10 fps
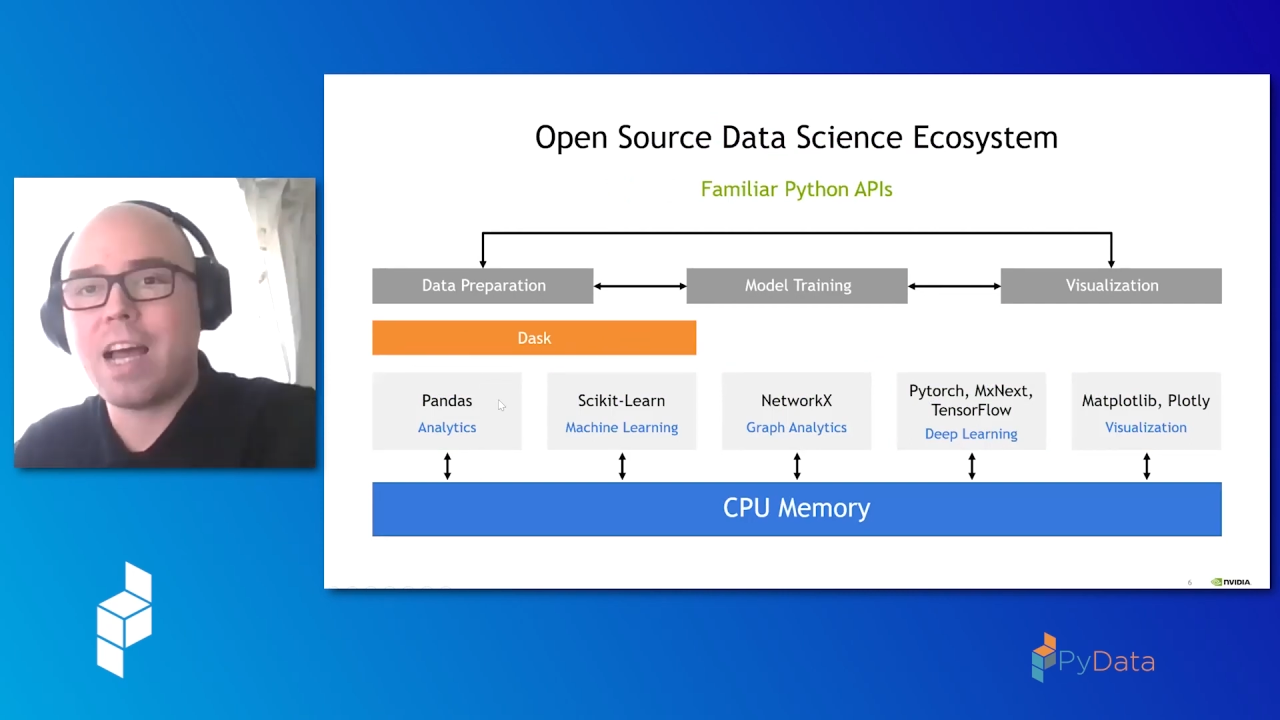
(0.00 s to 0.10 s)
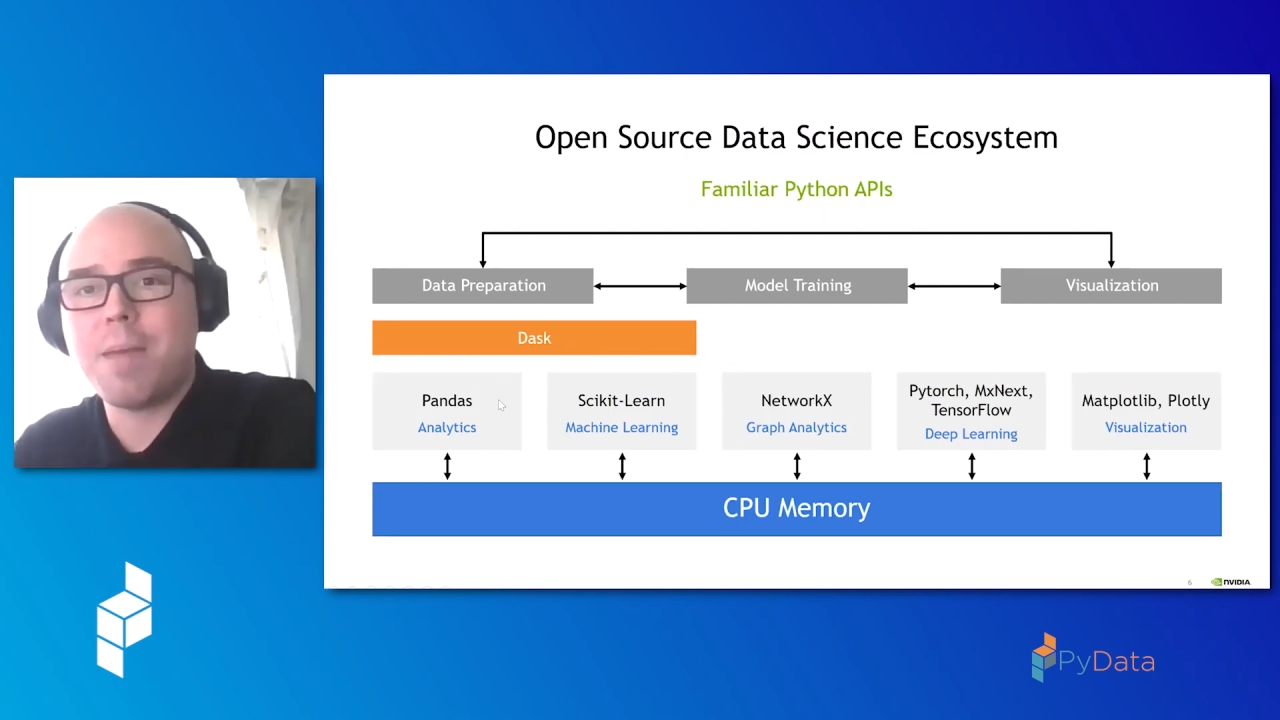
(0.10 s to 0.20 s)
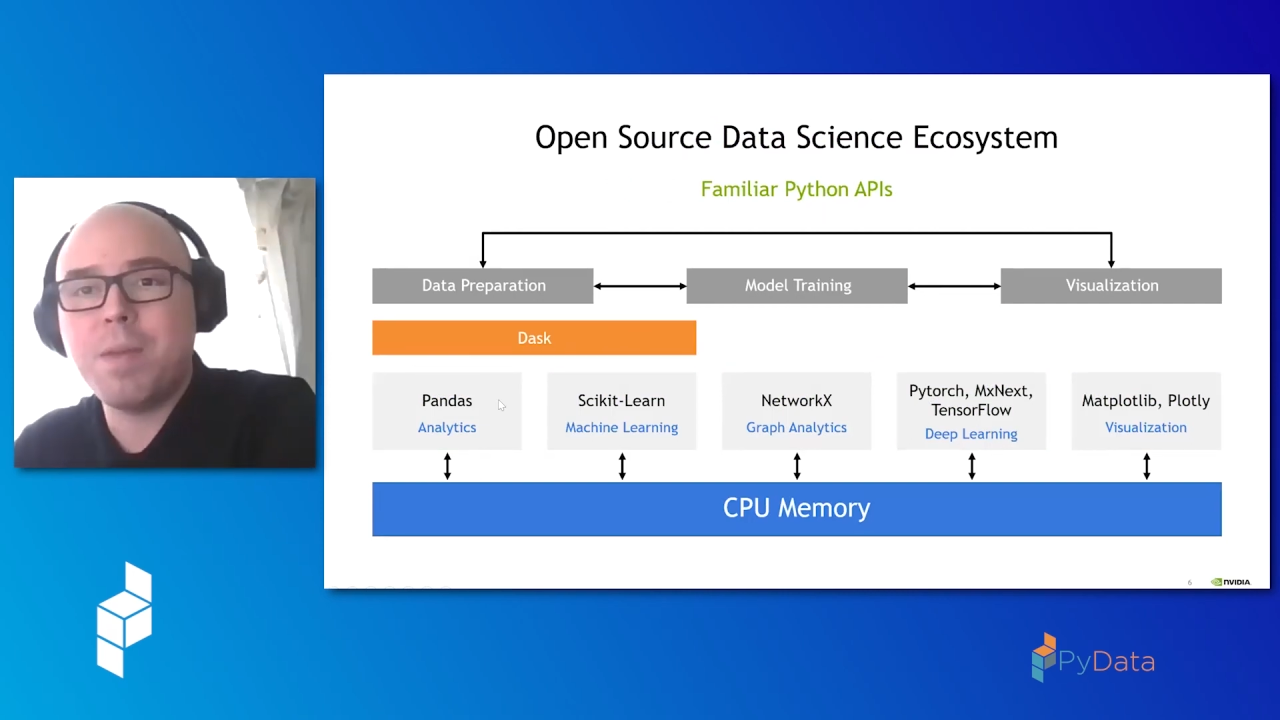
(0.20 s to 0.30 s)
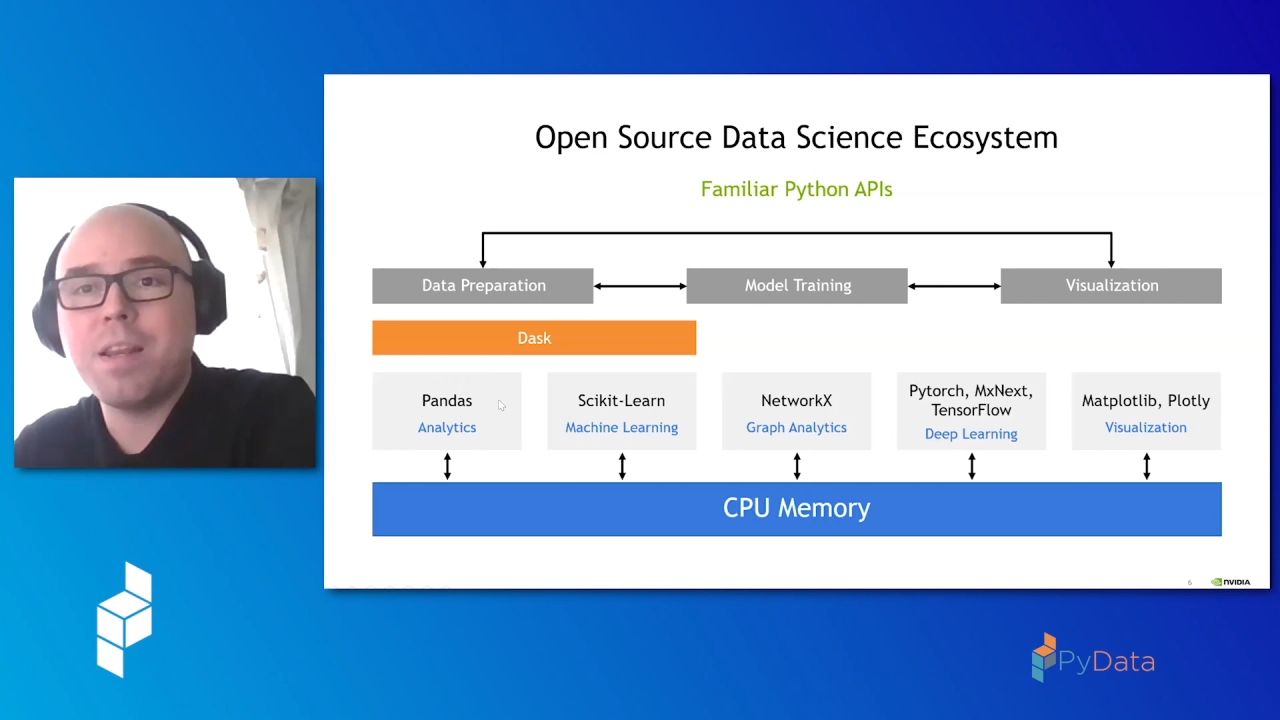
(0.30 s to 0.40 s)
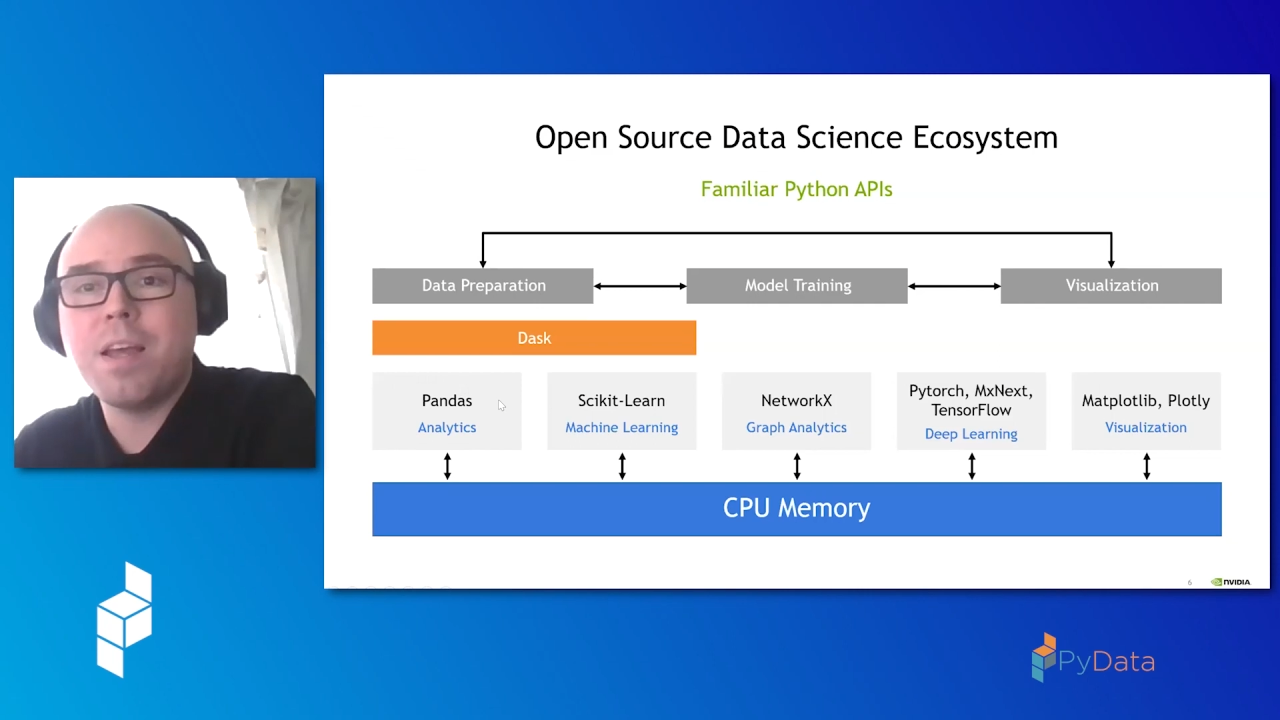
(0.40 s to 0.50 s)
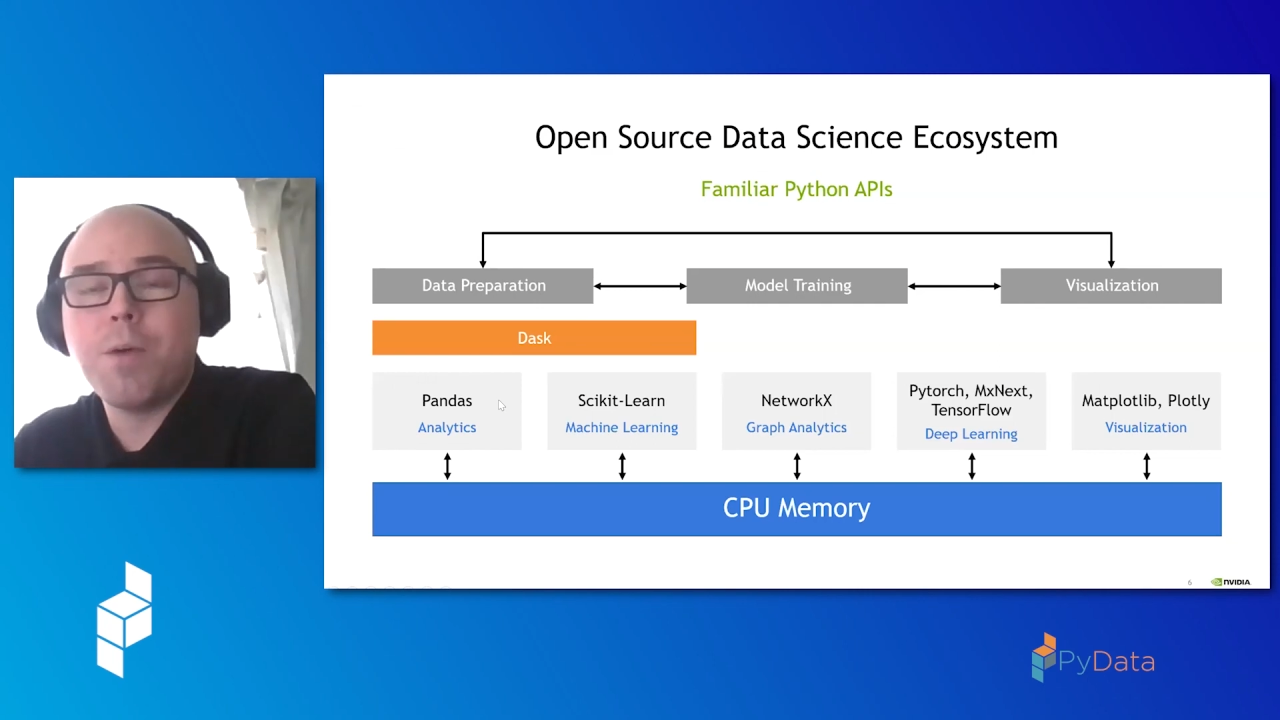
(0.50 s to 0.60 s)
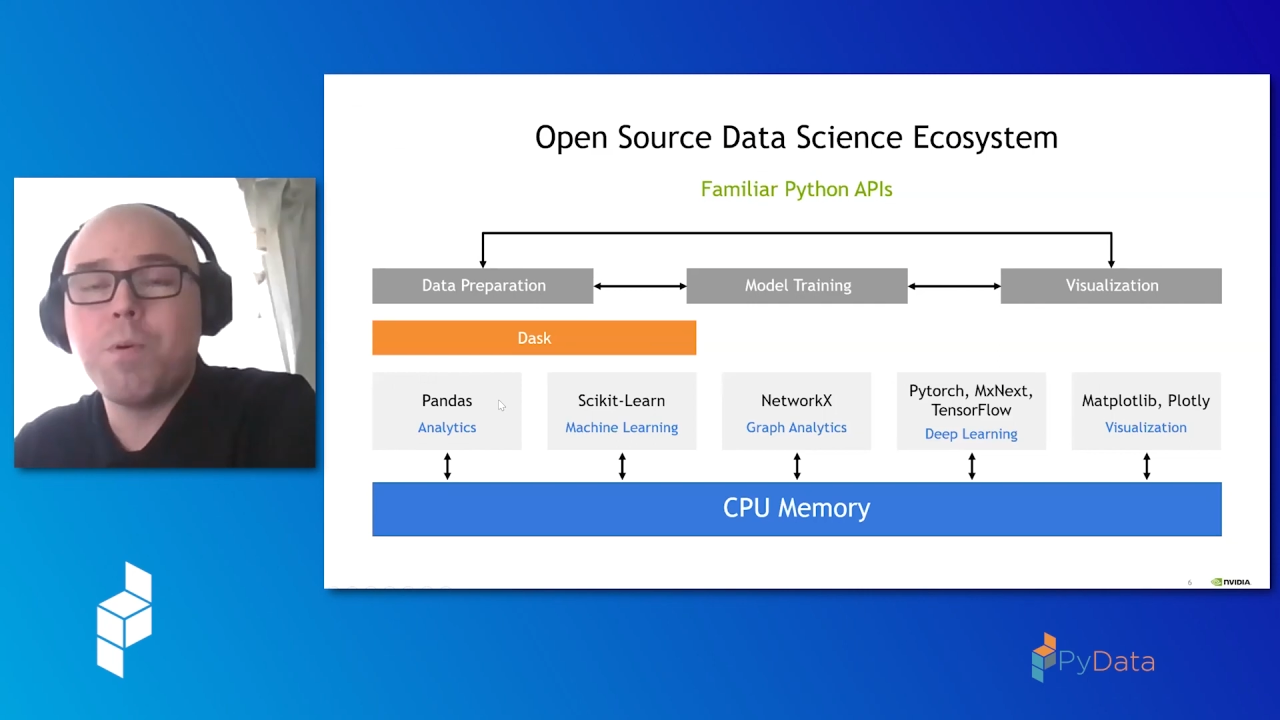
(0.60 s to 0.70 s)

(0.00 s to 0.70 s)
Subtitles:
I mean